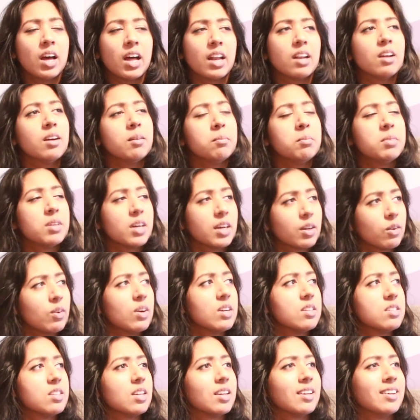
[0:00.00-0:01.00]
And I'm
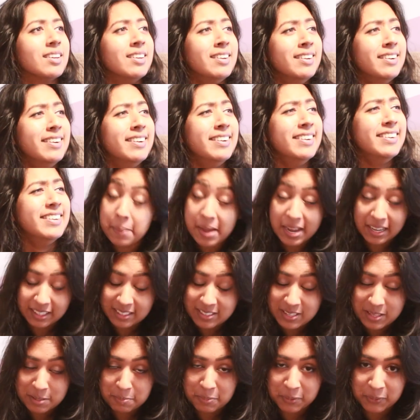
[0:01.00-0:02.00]
digressing. Back
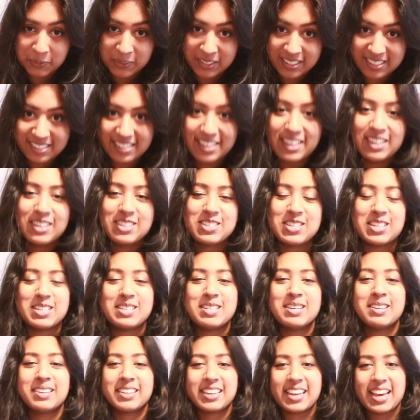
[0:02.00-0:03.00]
to the point, she
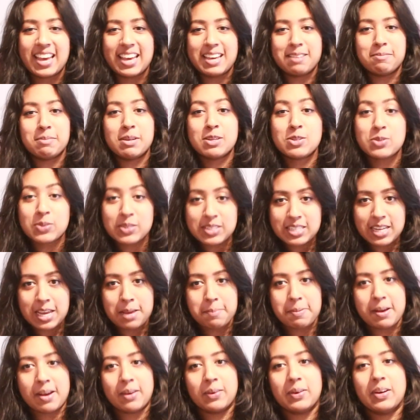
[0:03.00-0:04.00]
took a measuring
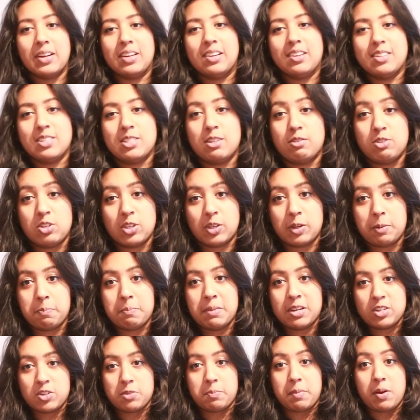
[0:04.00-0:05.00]
tape out and asked if she could
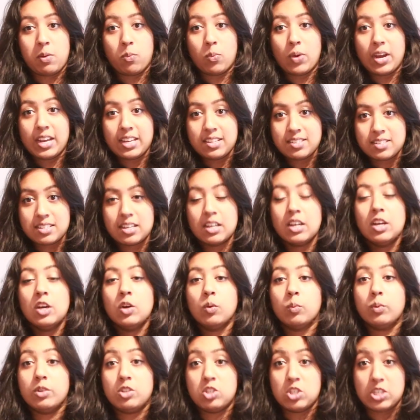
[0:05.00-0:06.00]
measure my waist,
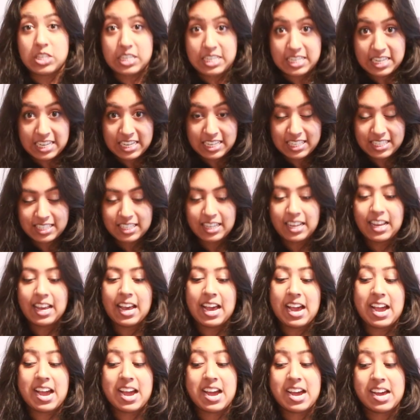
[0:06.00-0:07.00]
which she did,
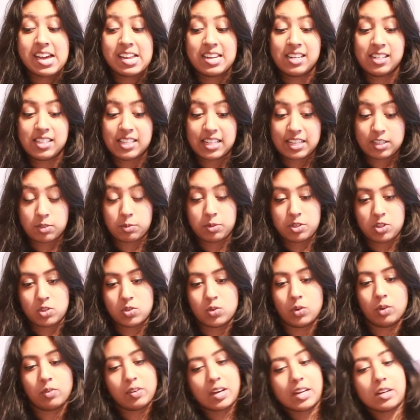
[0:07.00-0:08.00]
and that's when she
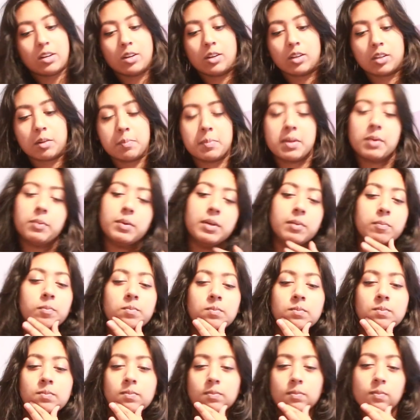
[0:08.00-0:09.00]
sort of had a look at me and went,
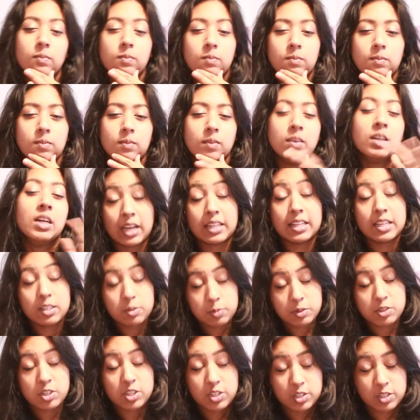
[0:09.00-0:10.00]
and that's
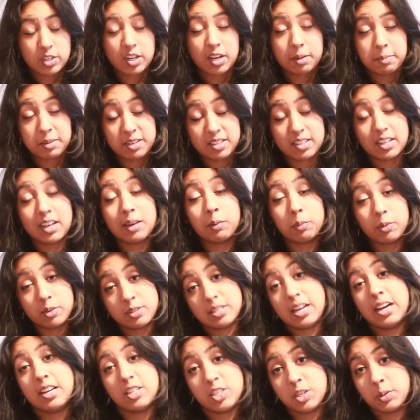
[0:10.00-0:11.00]
when she determined that I was
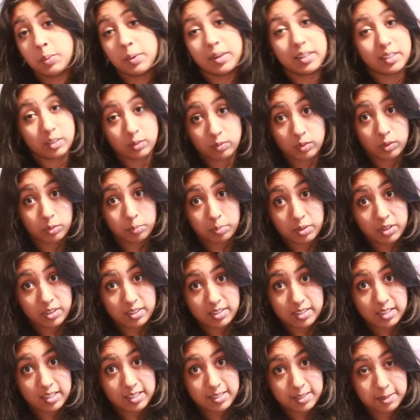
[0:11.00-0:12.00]
actually wearing the wrong bra
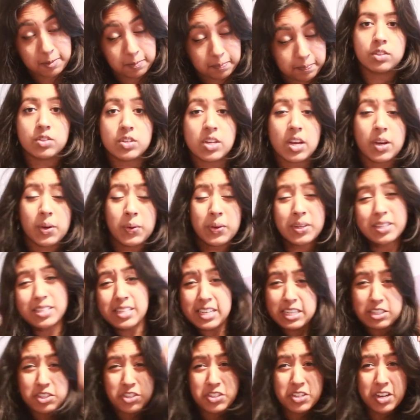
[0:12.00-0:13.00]
size. So,
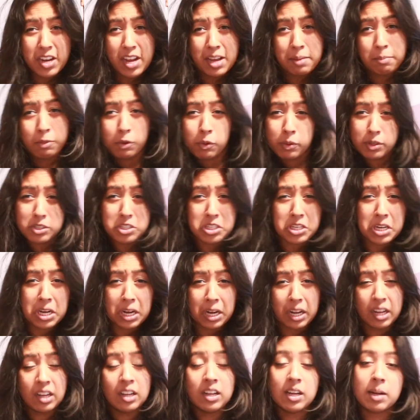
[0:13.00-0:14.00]
teach time,
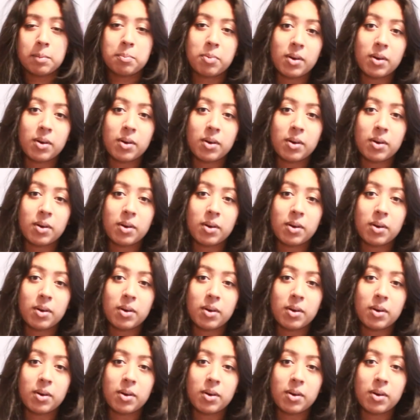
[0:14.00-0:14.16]
ha-cha!